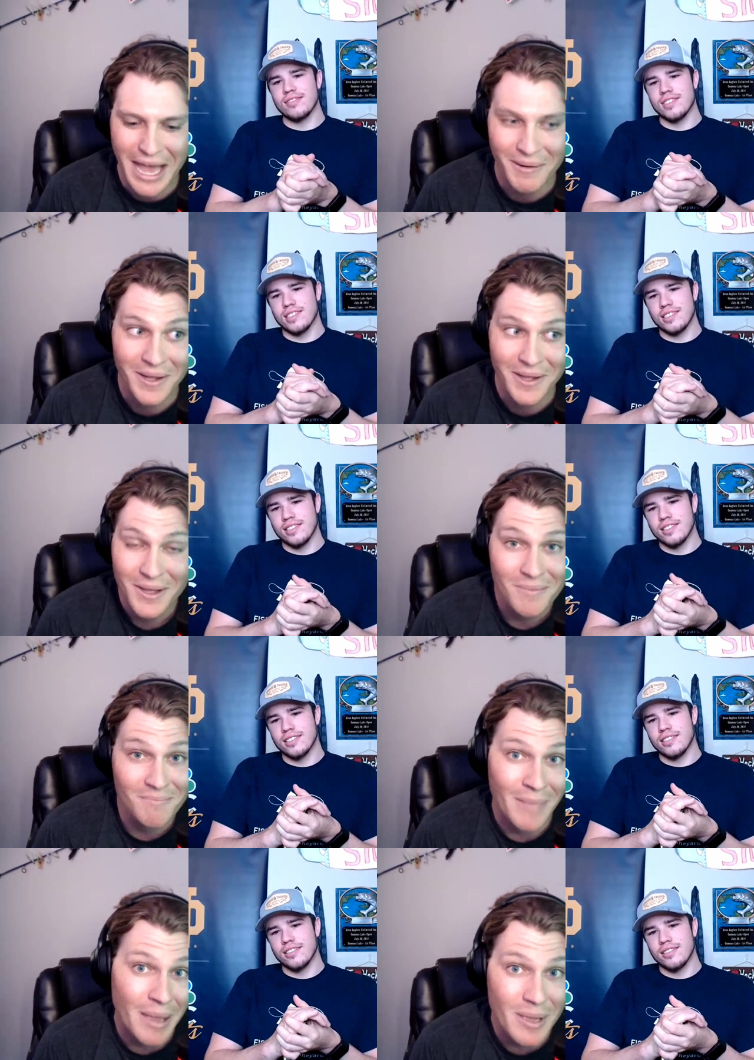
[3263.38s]
Speaker 1: that
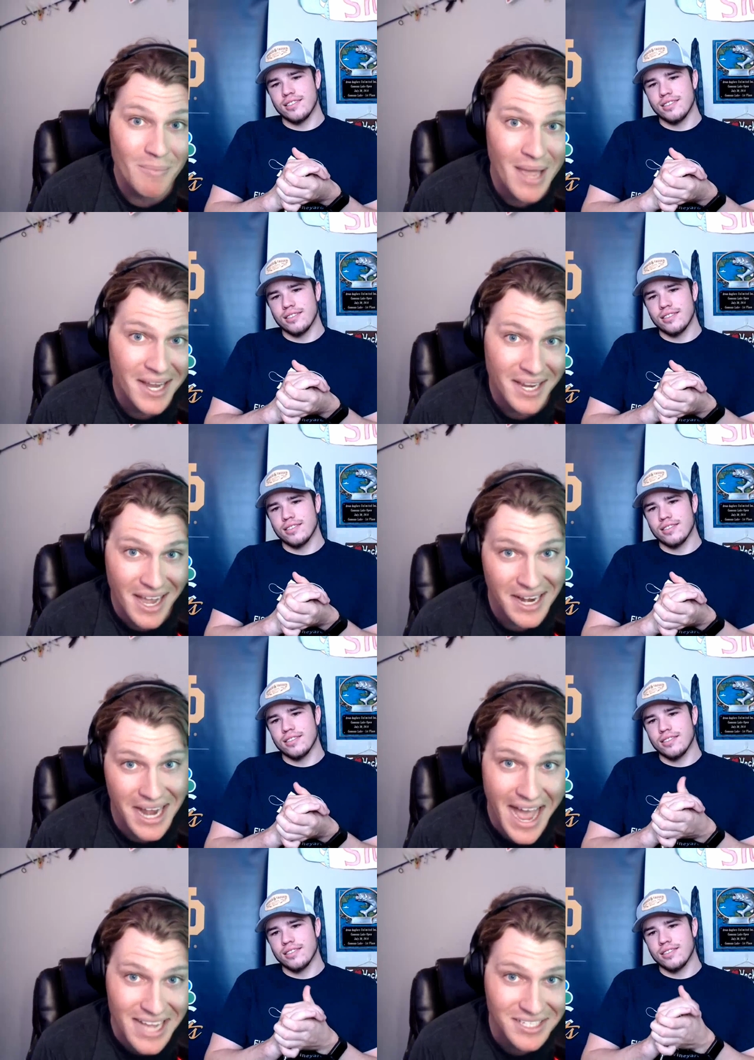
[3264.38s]
maybe mankind
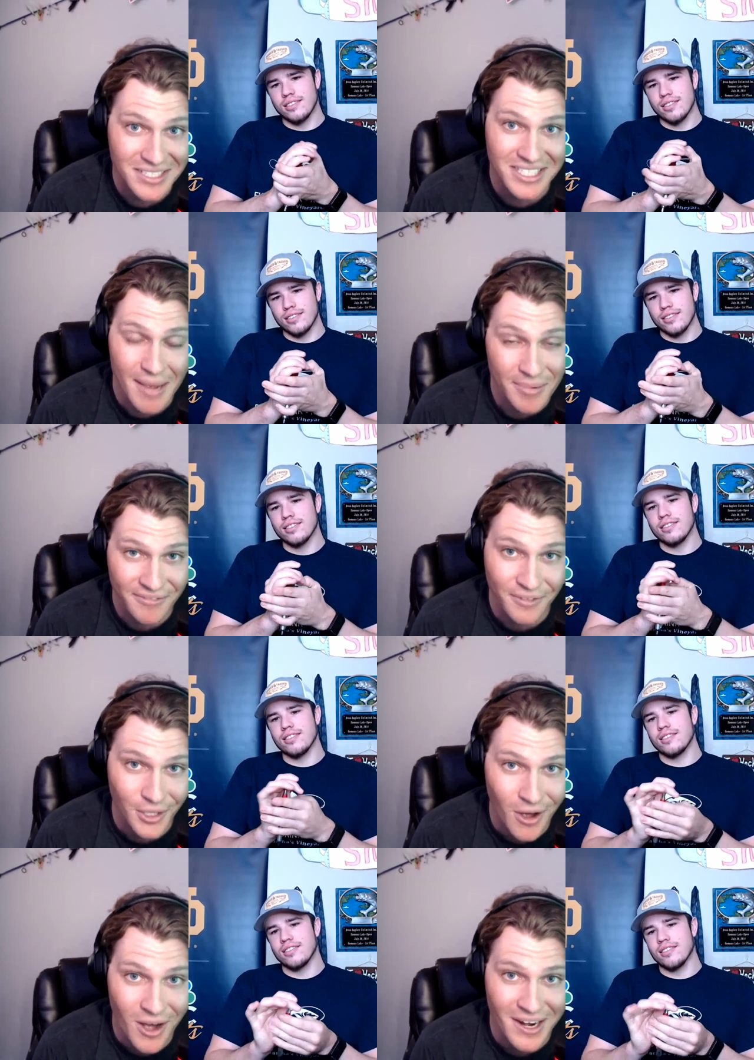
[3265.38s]
hasn't stepped
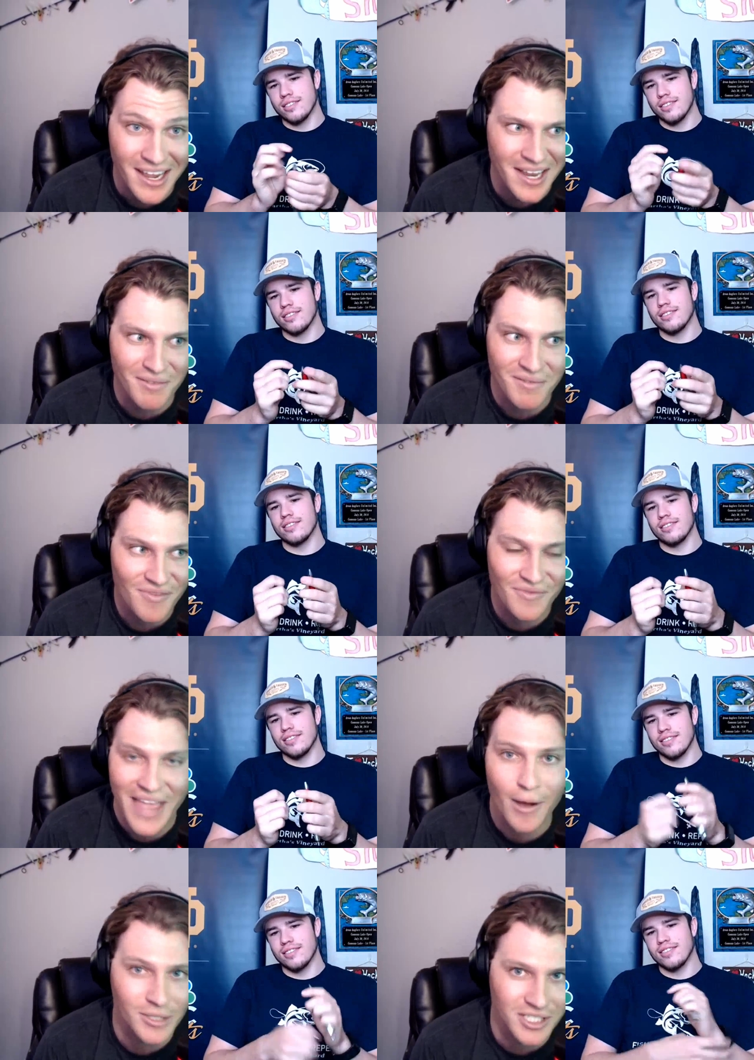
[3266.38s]
foot on in
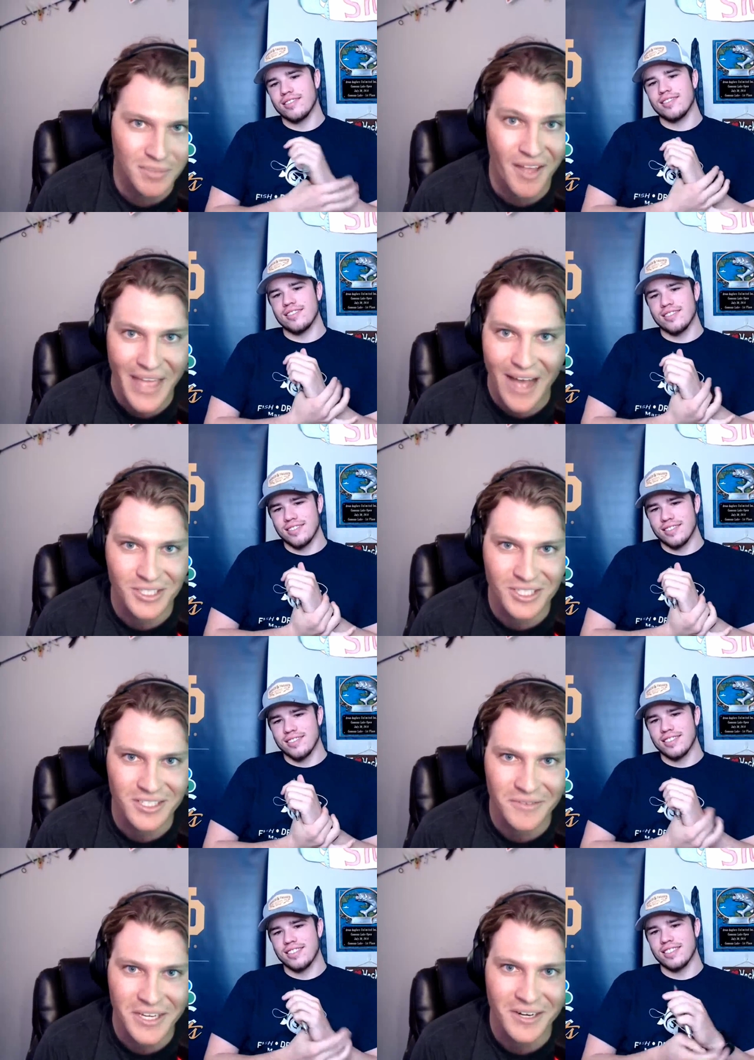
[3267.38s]
thousands upon
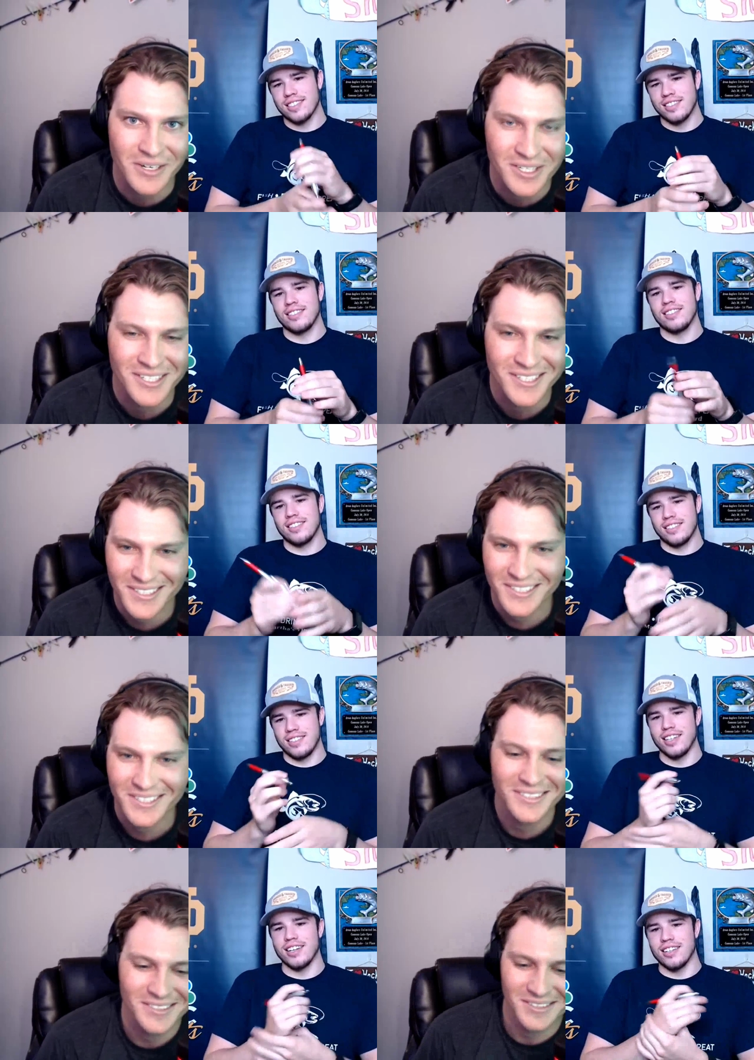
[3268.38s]
thousands of years
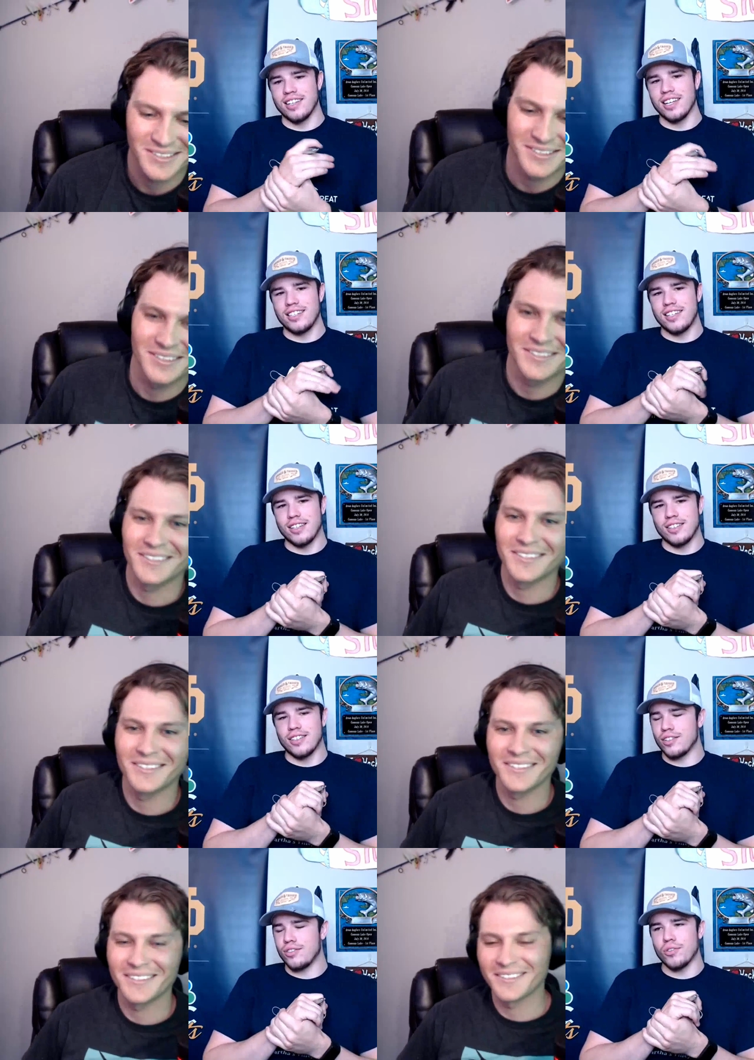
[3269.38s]
Speaker 2: yeah it's
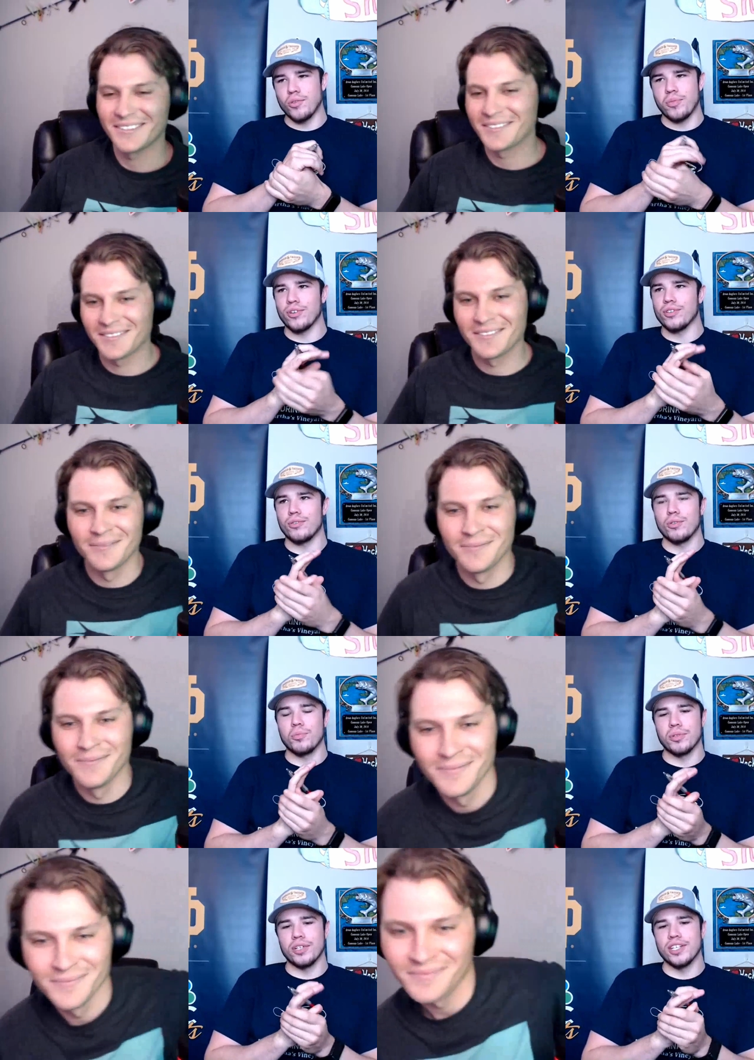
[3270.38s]
it's a super
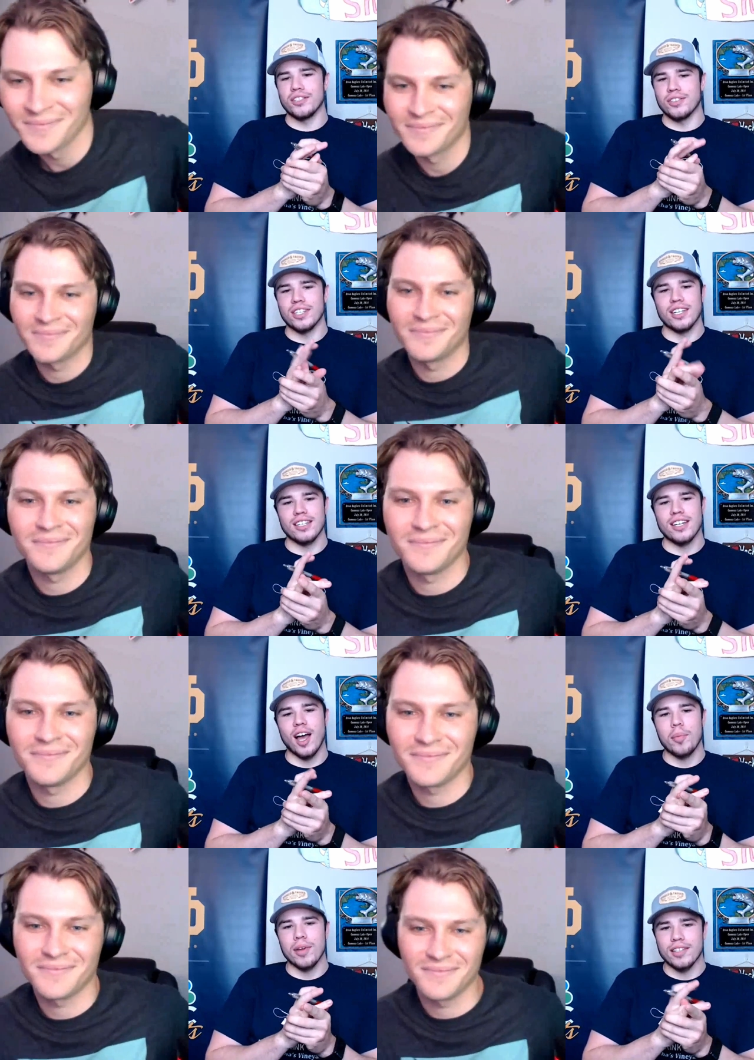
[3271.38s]
super interesting
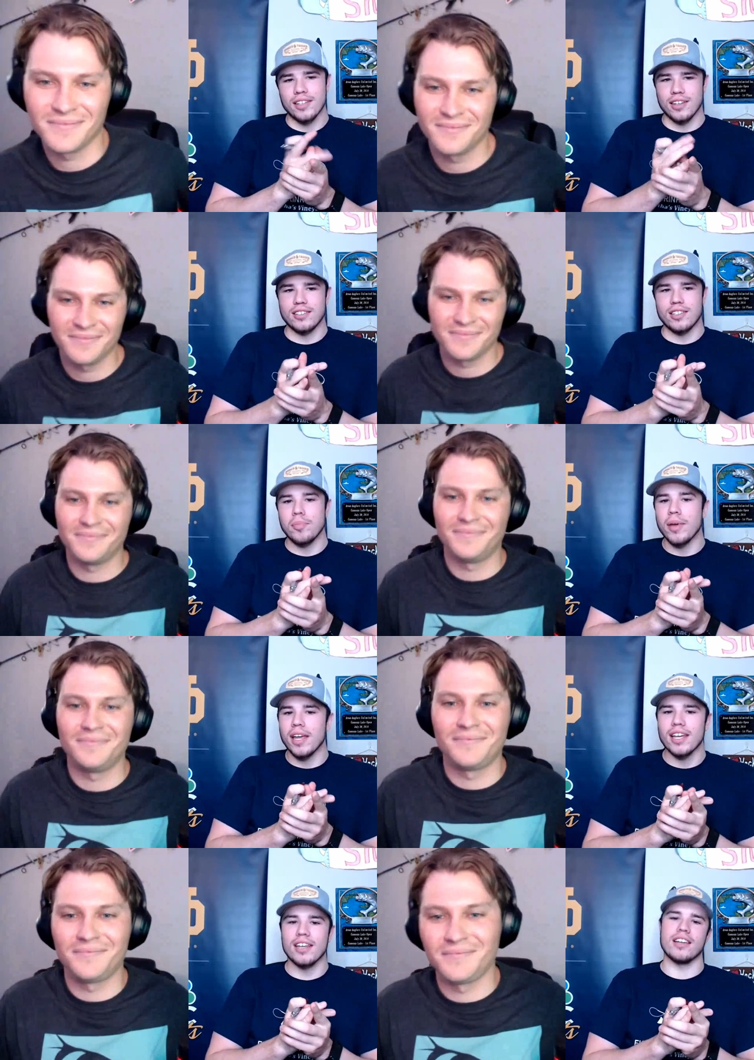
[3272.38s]
topic to
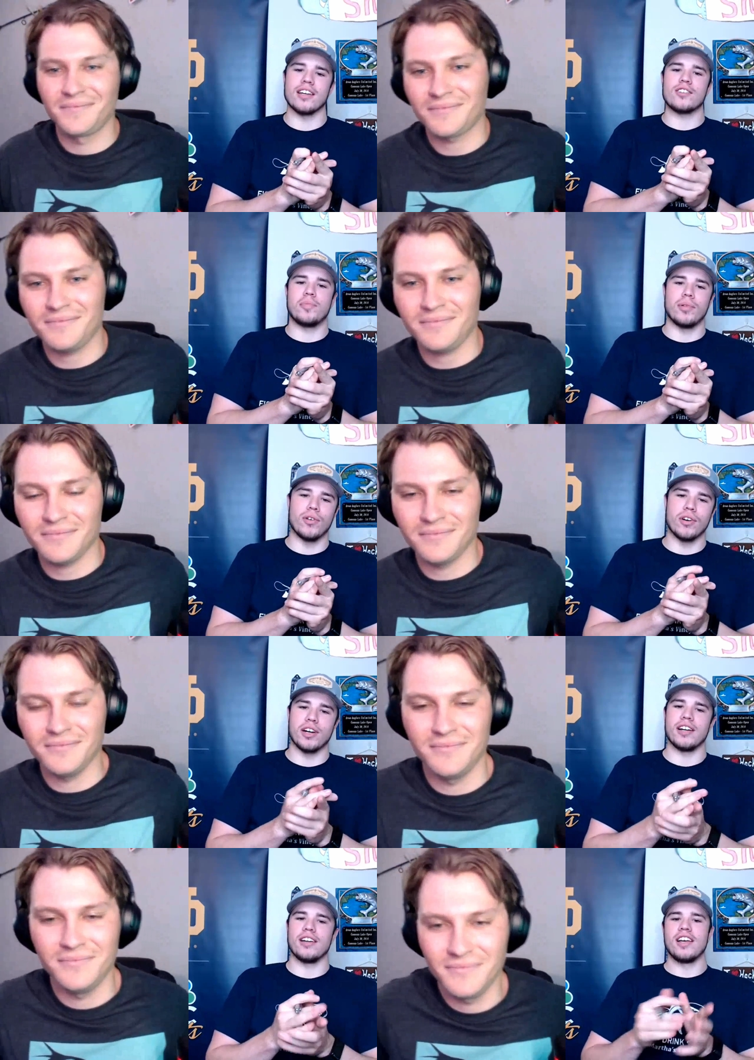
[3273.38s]
debate and
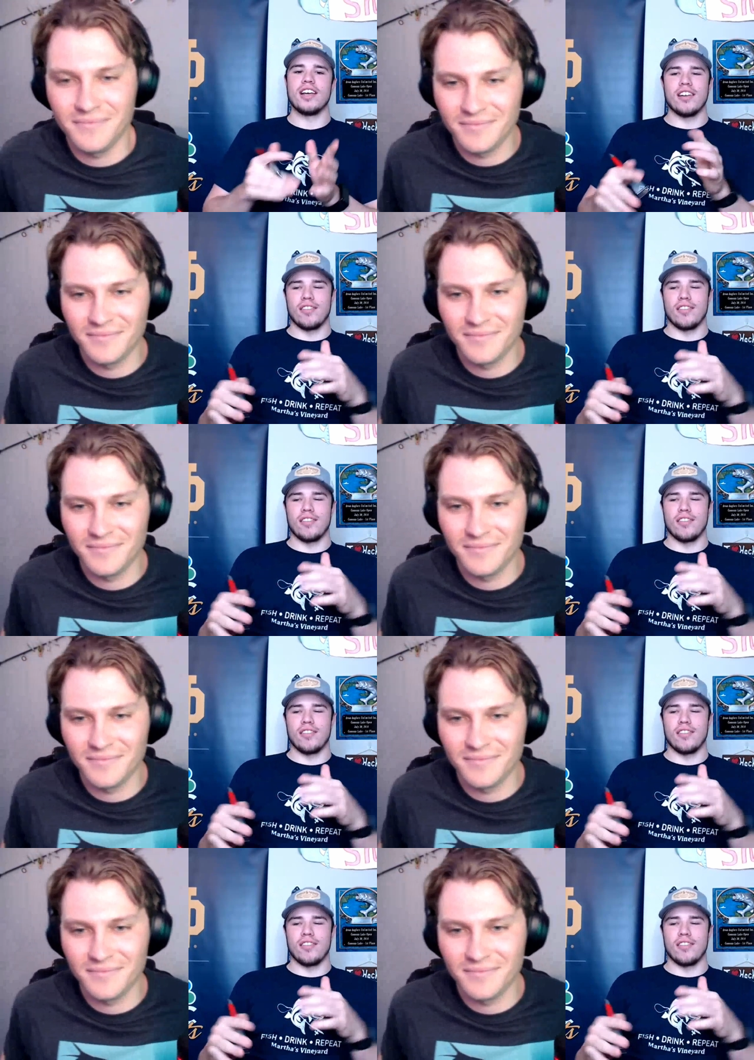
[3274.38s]
explore and